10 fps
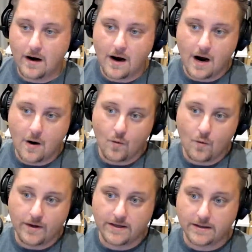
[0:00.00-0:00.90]
how
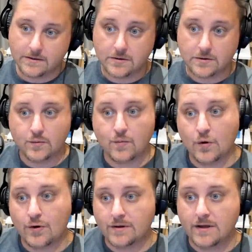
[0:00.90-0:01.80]
we can
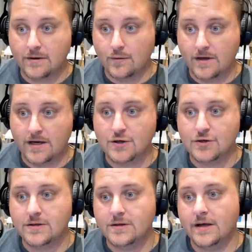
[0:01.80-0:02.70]
support
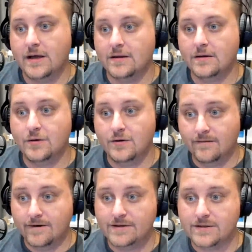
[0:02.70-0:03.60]
education and
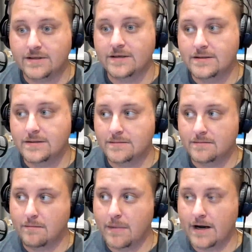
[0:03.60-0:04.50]
universities
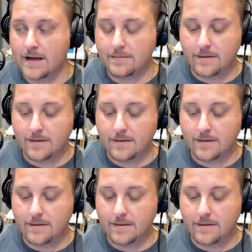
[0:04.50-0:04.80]
by